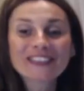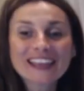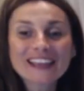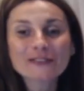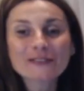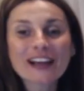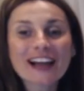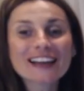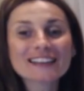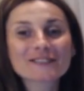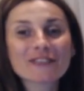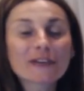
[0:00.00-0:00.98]
Thank you
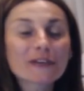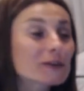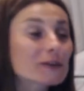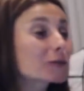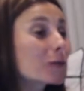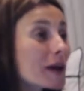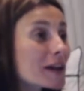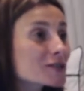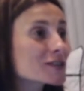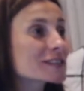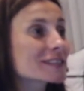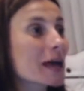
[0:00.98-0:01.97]
guys. Very good
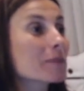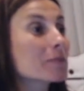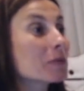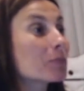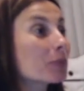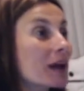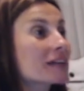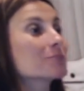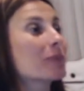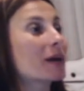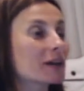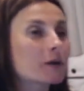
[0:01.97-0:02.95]
questions. I'm
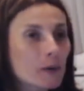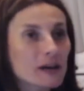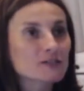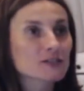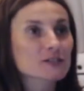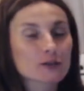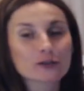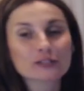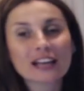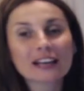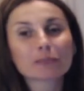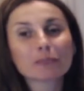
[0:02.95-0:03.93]
impressed by the questions because
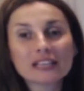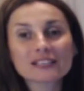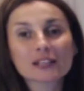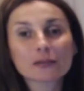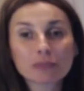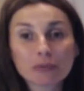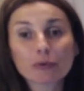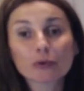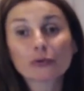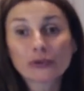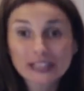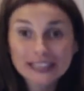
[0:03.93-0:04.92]
that means that
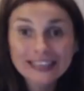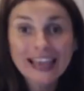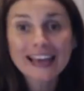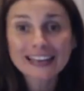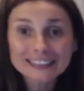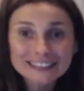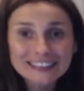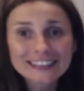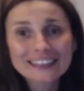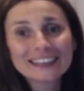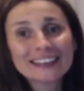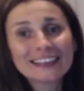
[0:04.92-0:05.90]
people really get it
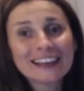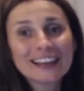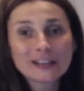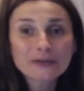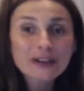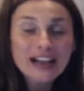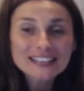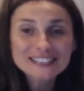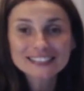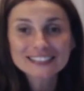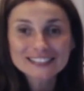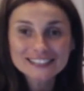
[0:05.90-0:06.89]
and you guys
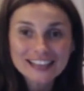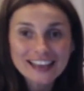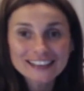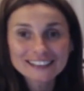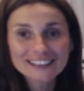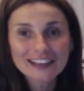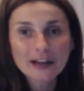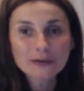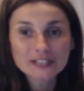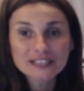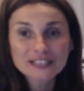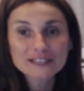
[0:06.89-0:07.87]
understand
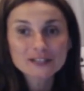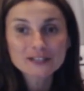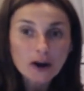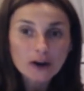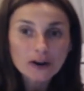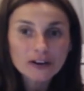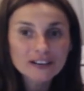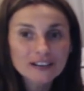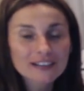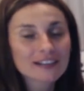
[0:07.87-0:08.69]
how things are.